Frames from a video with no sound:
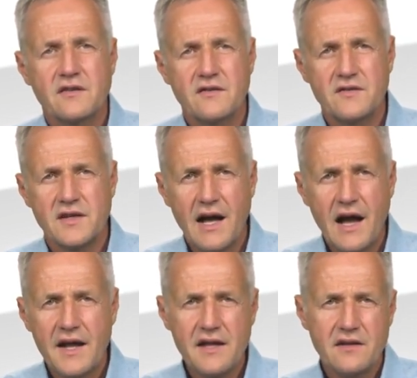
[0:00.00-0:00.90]
The
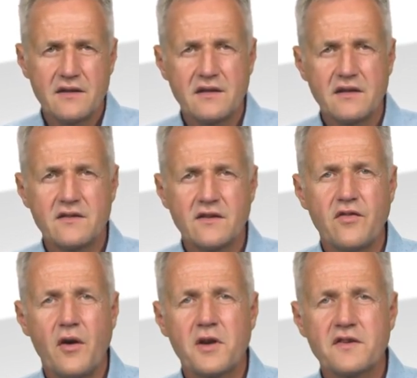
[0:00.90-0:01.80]
I in this
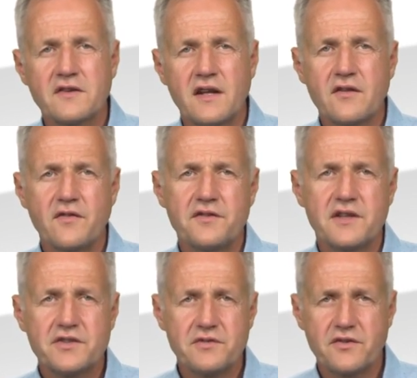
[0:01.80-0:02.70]
formula stands for the
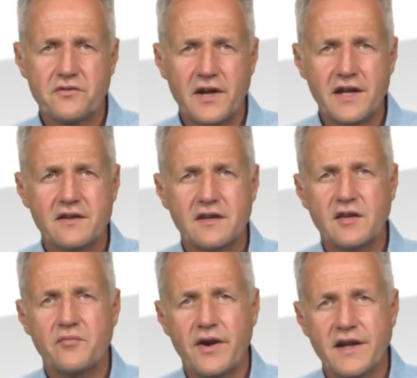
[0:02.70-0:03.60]
interest rate.
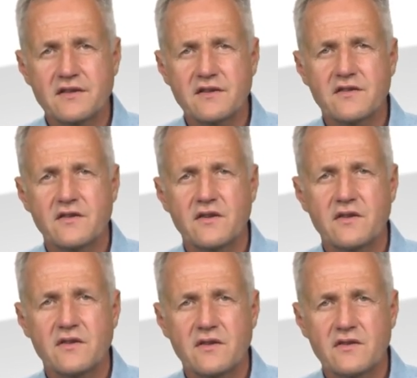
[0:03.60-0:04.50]
In practice,
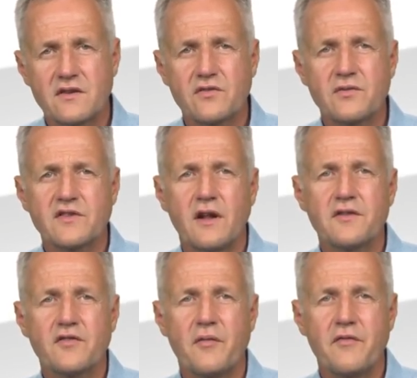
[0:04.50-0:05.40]
this
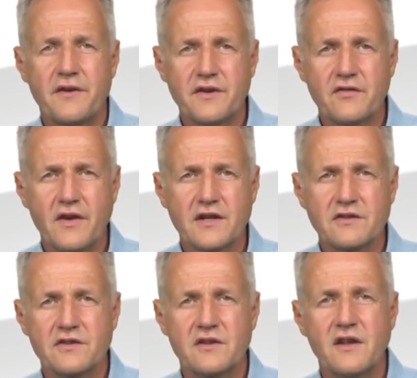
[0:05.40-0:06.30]
results from various
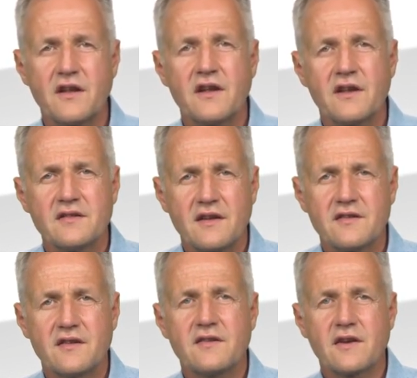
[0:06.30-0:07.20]
factors,
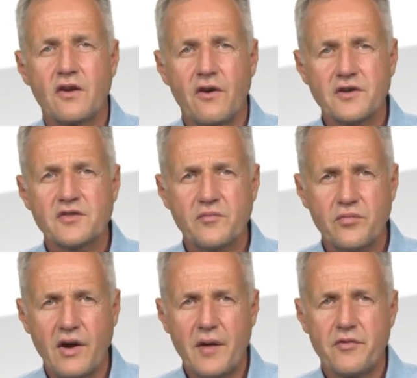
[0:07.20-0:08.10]
such as the current
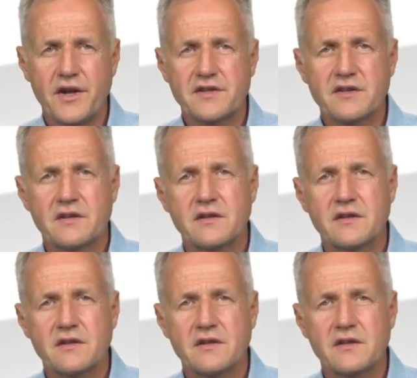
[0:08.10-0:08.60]
prime rate.